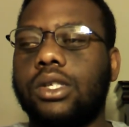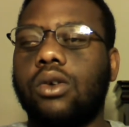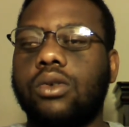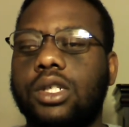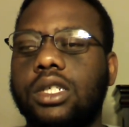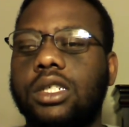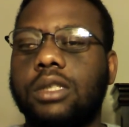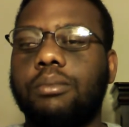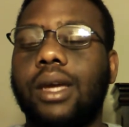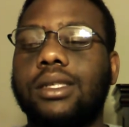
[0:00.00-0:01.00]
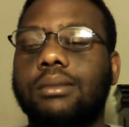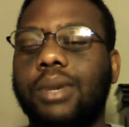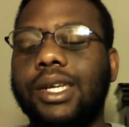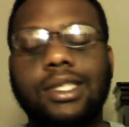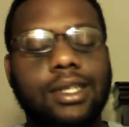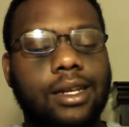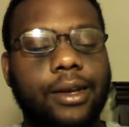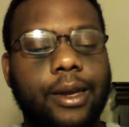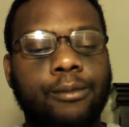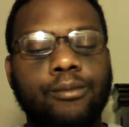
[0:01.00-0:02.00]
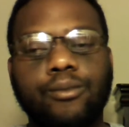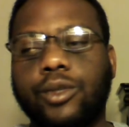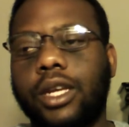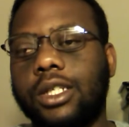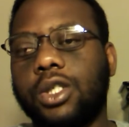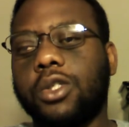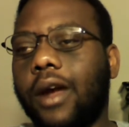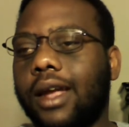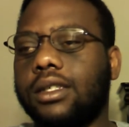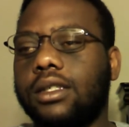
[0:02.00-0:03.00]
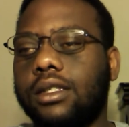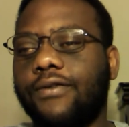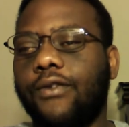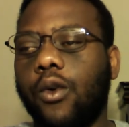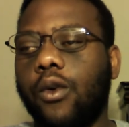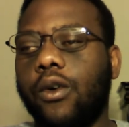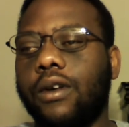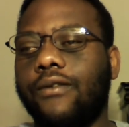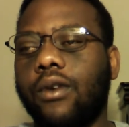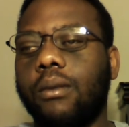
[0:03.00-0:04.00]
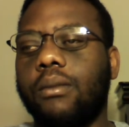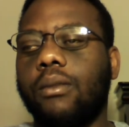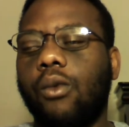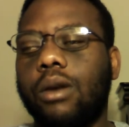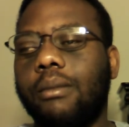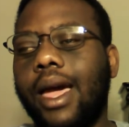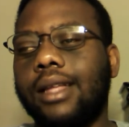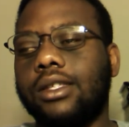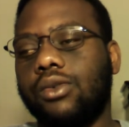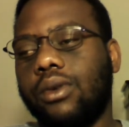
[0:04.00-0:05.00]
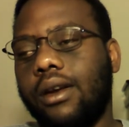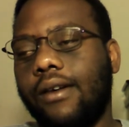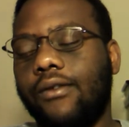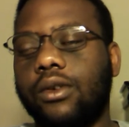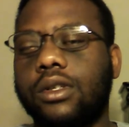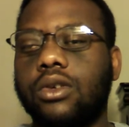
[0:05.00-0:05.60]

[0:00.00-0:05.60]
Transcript: So she just bas- basically gets transferred from one man to another.